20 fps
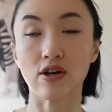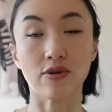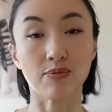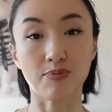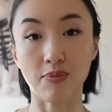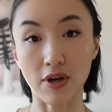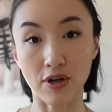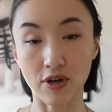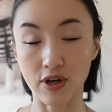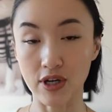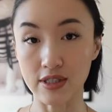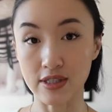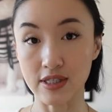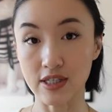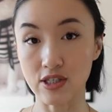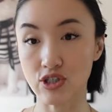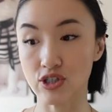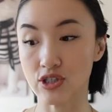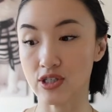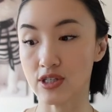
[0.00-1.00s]
a better
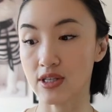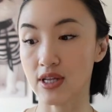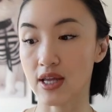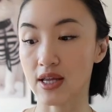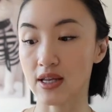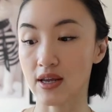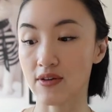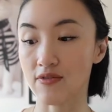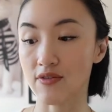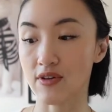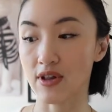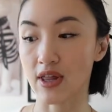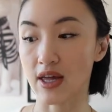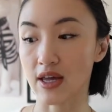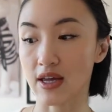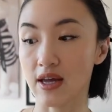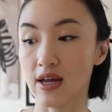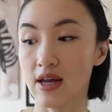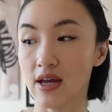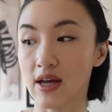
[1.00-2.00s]
condition and I feel
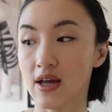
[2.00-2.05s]
like